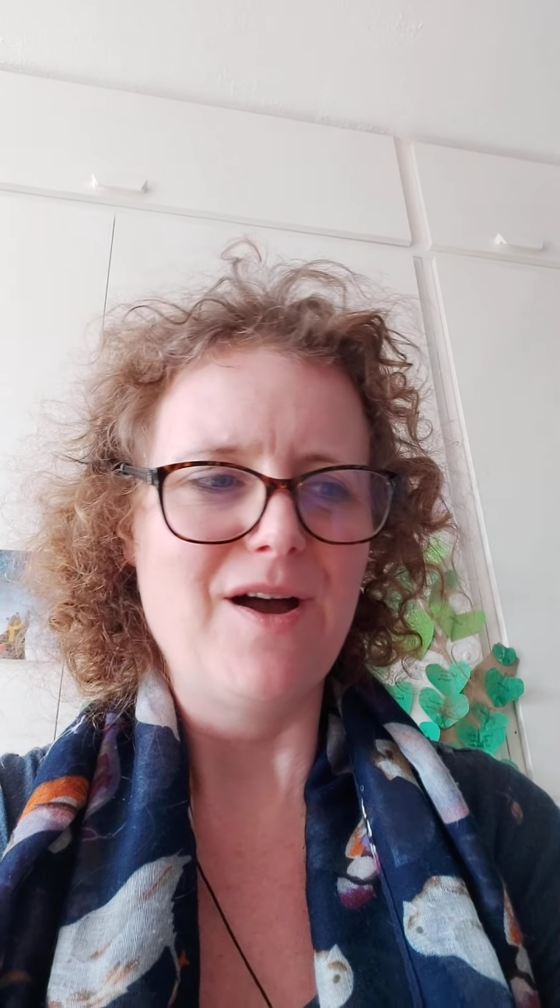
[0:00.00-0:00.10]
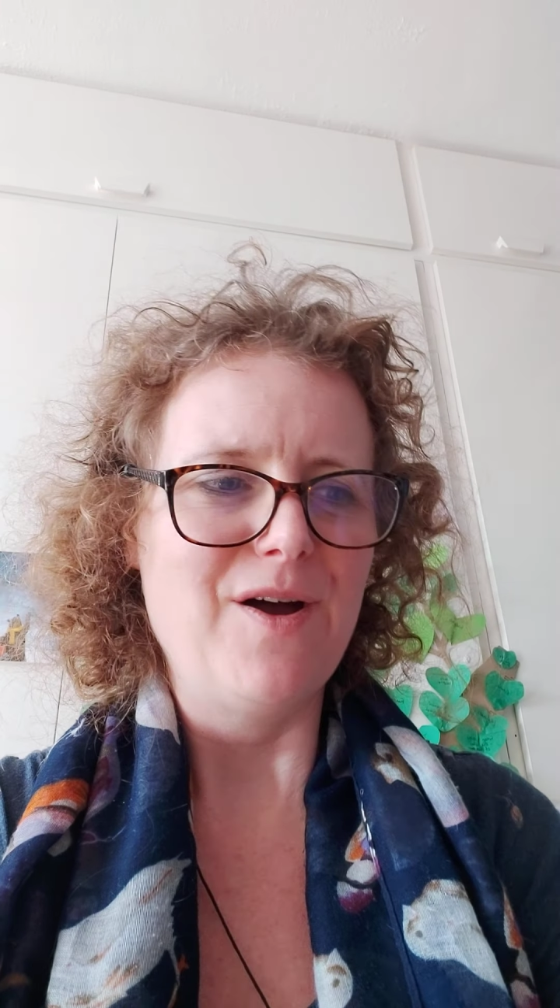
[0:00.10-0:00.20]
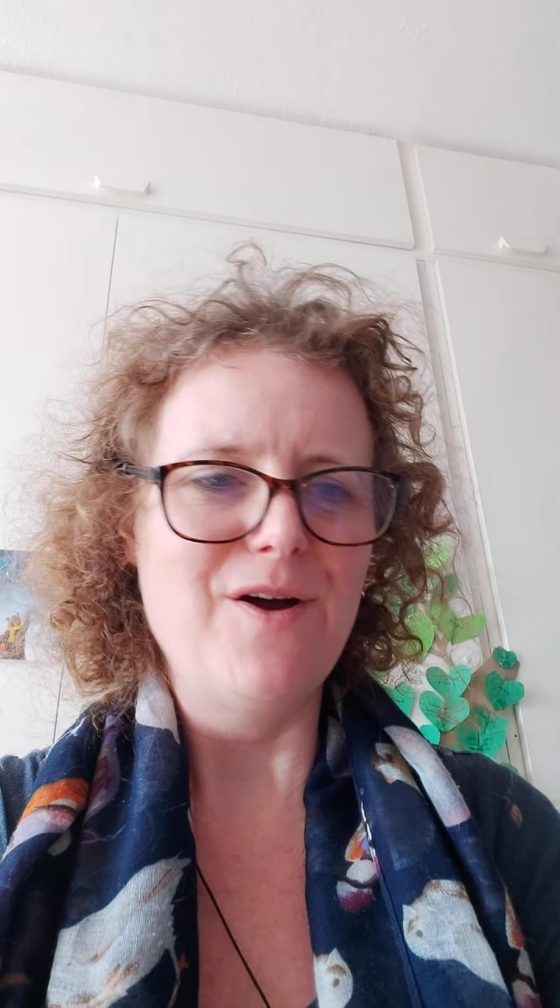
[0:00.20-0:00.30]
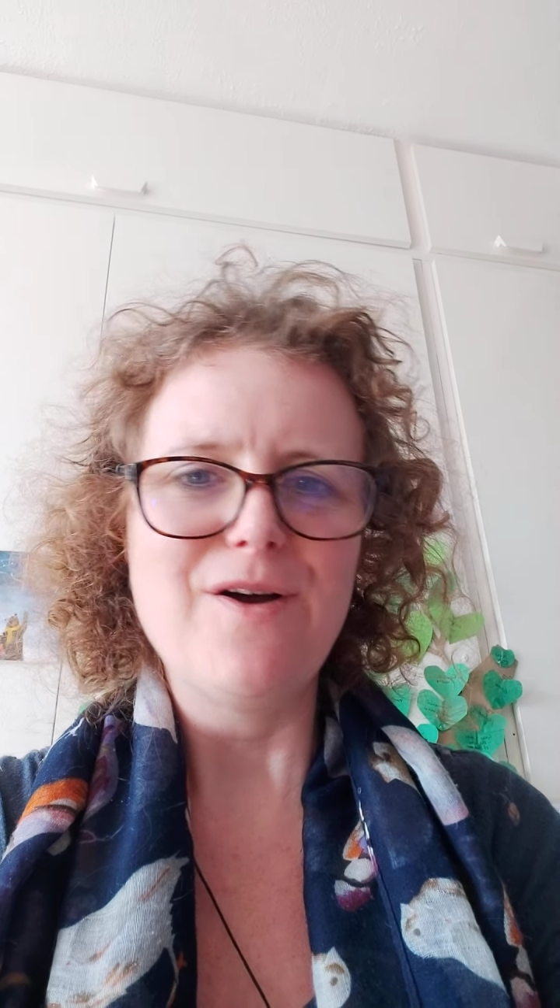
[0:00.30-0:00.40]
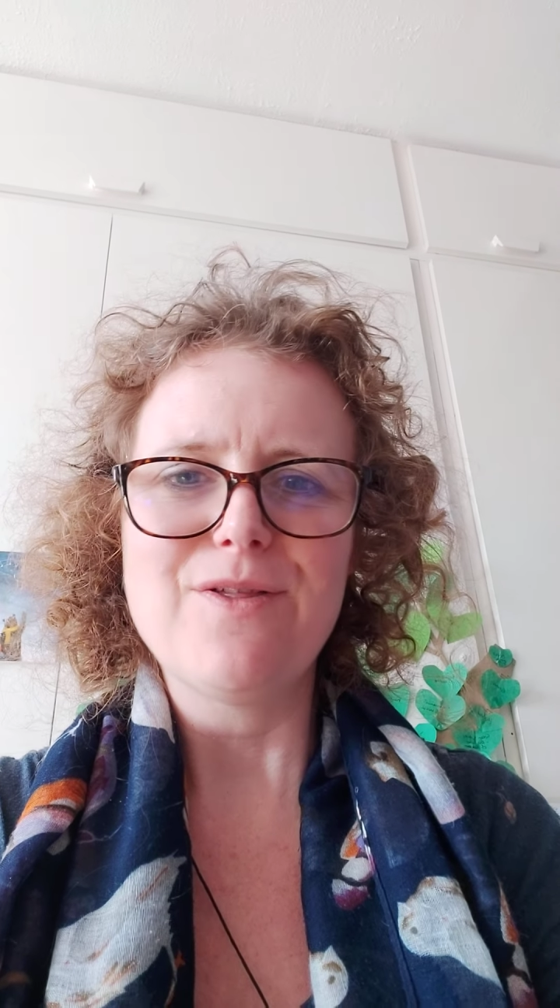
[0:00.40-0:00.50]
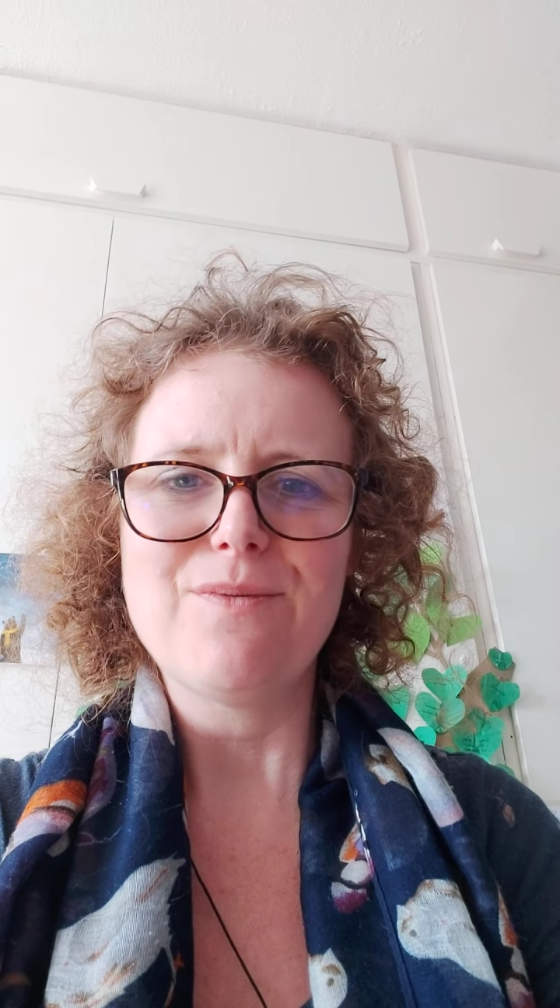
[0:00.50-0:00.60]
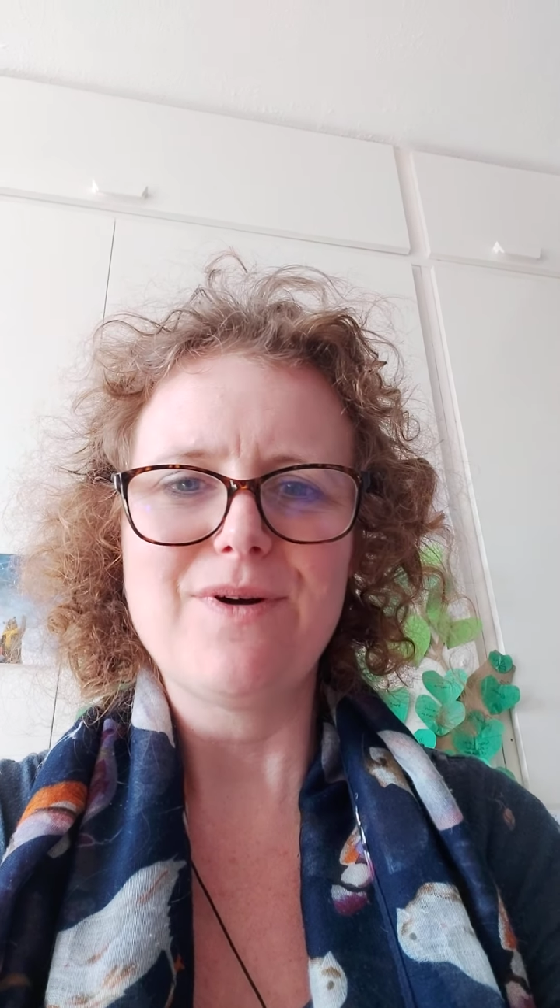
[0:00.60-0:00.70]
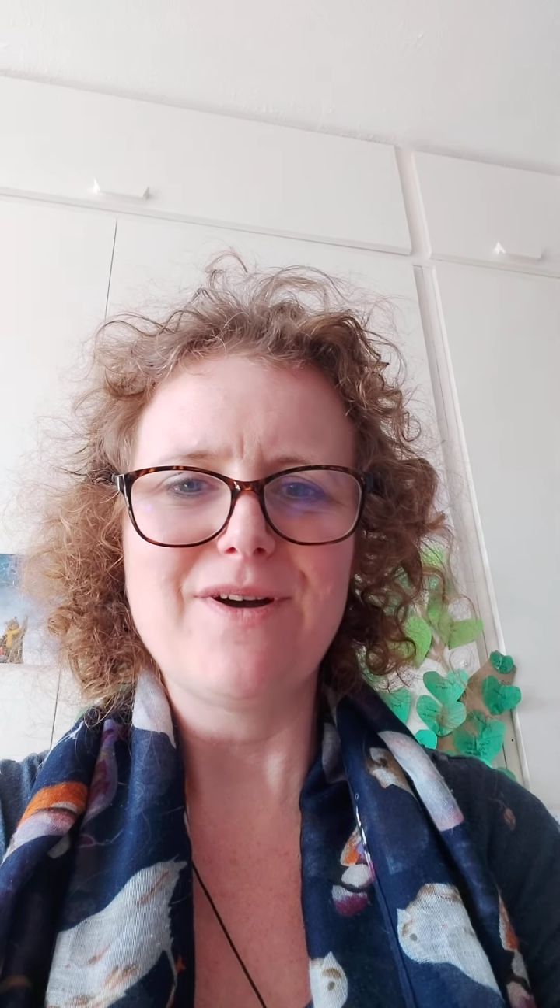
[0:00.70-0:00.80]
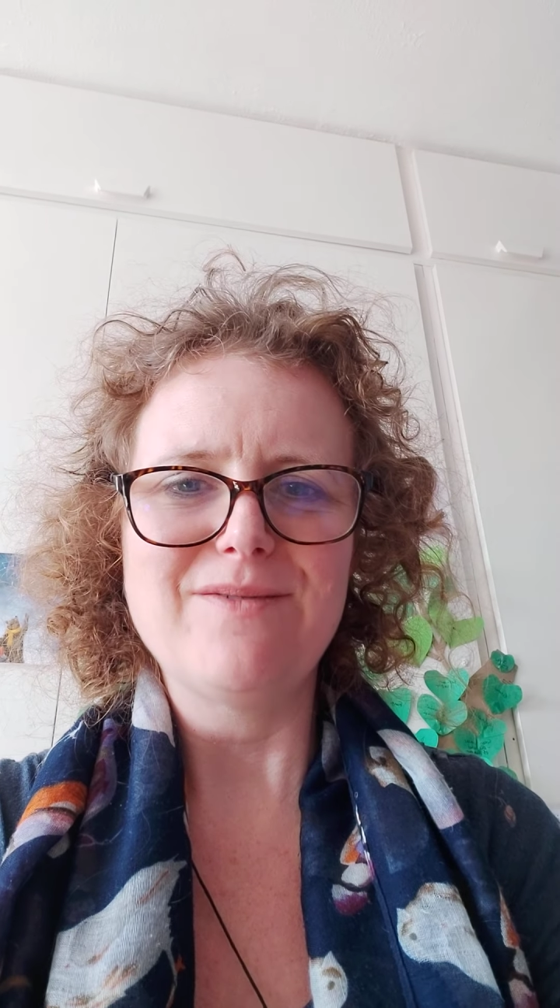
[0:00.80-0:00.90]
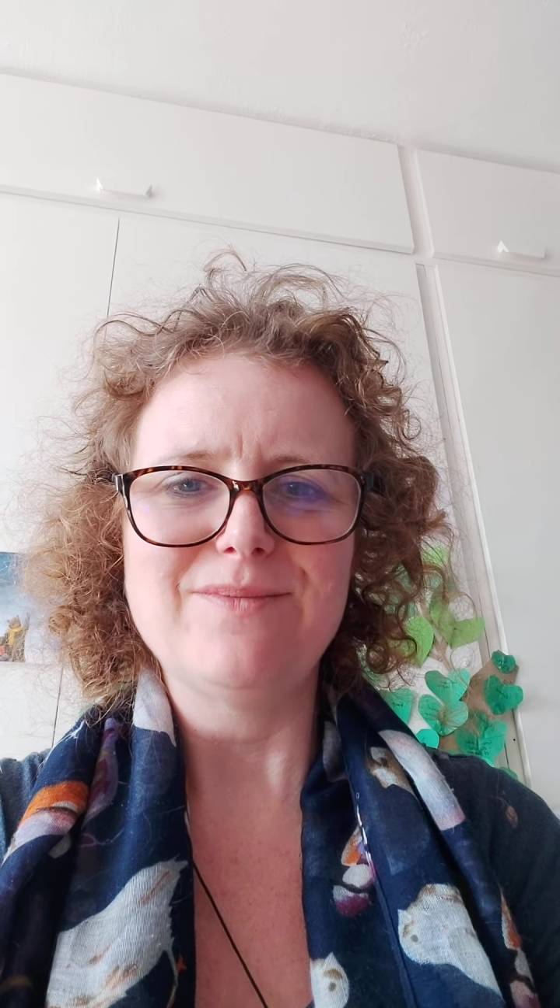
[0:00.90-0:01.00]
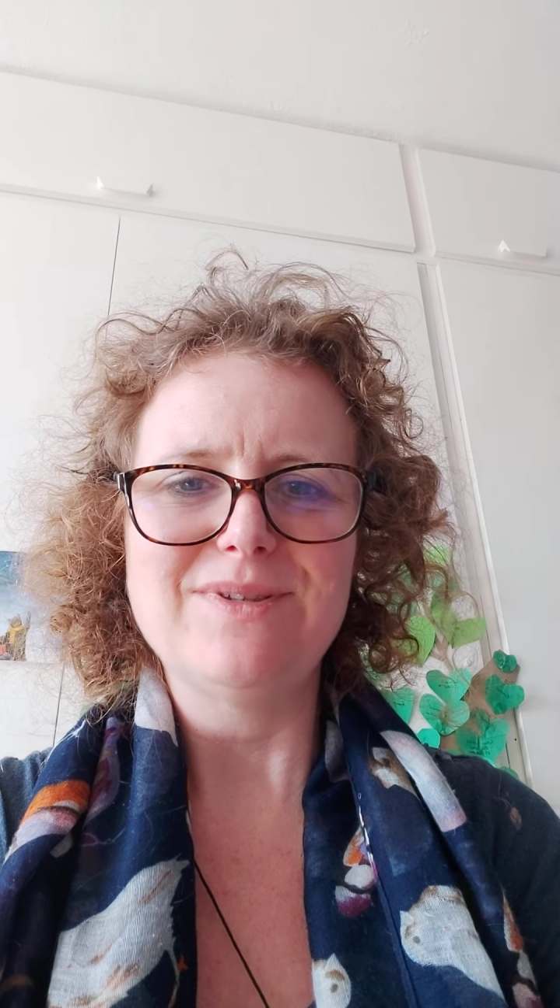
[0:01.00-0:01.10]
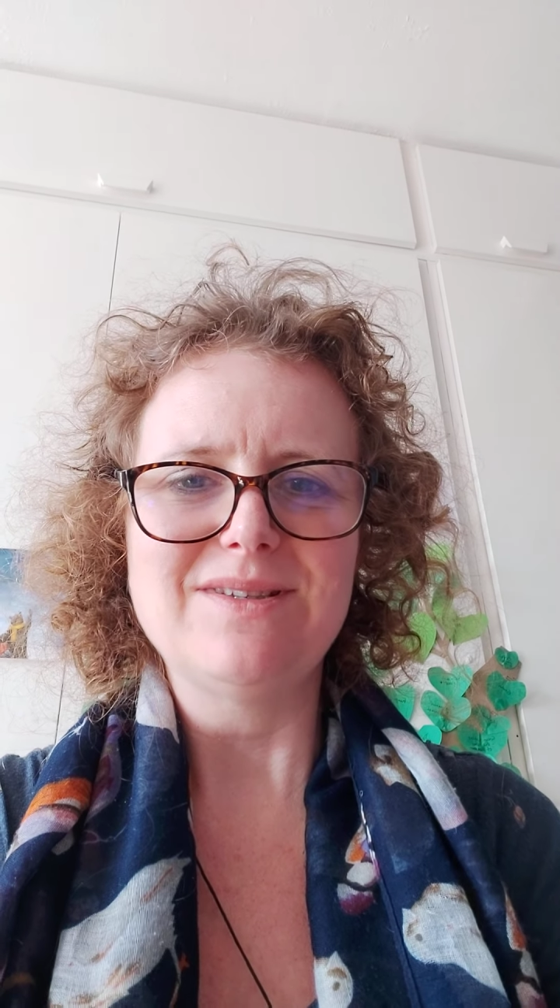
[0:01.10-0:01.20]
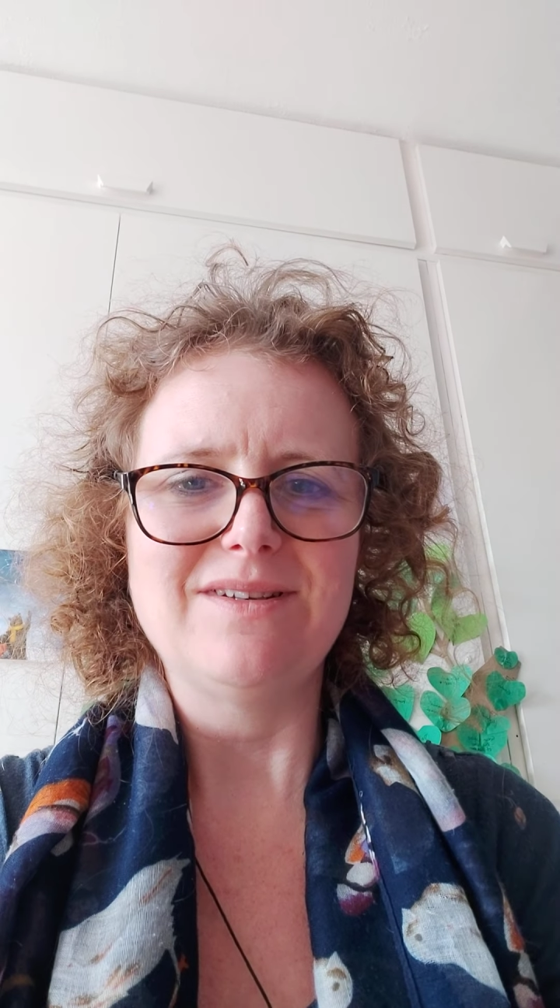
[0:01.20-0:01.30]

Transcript: earthworms